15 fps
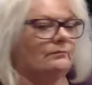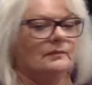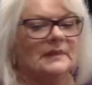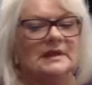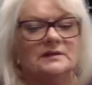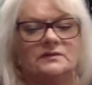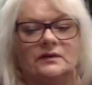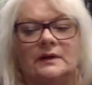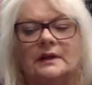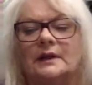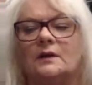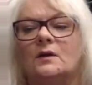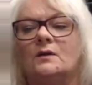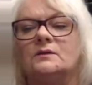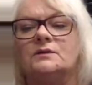these are getting
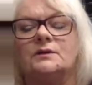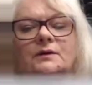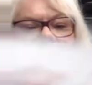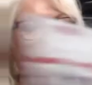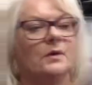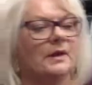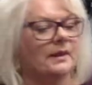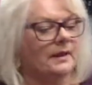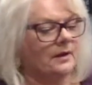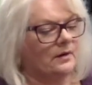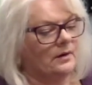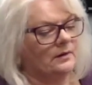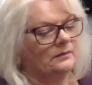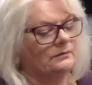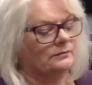altered the way they
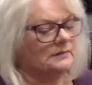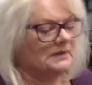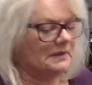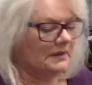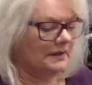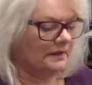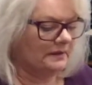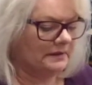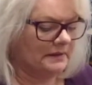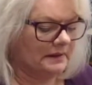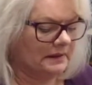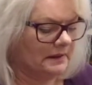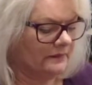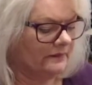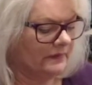are to
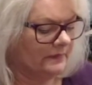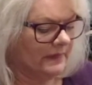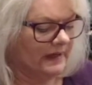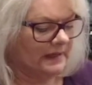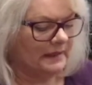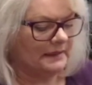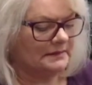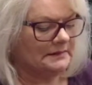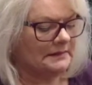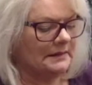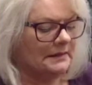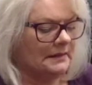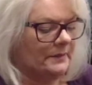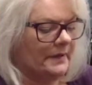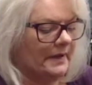give me an
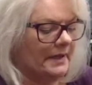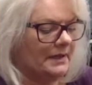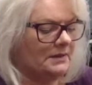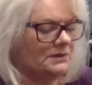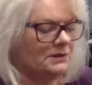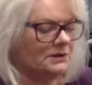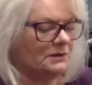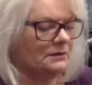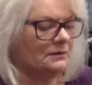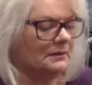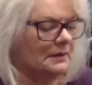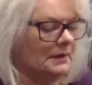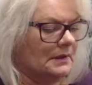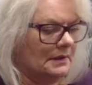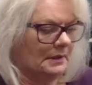extended page.
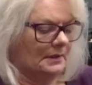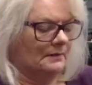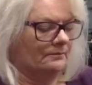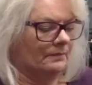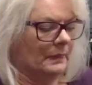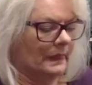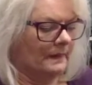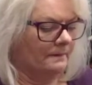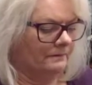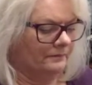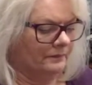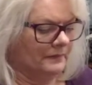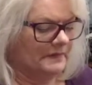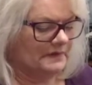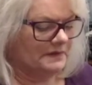
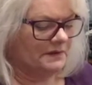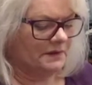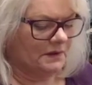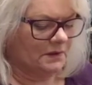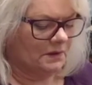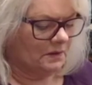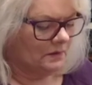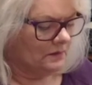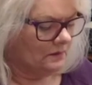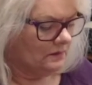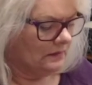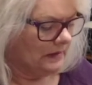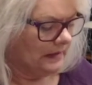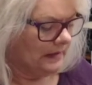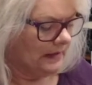So
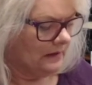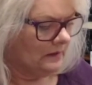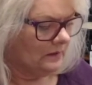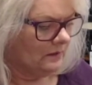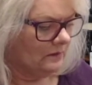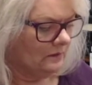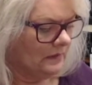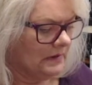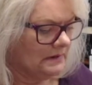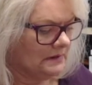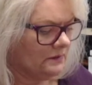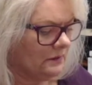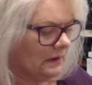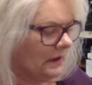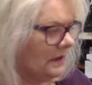now this
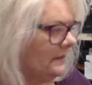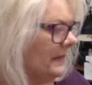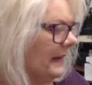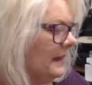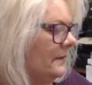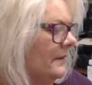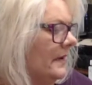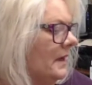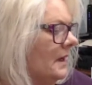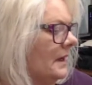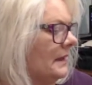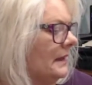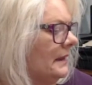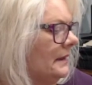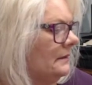one could make a
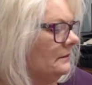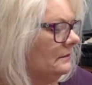pocket.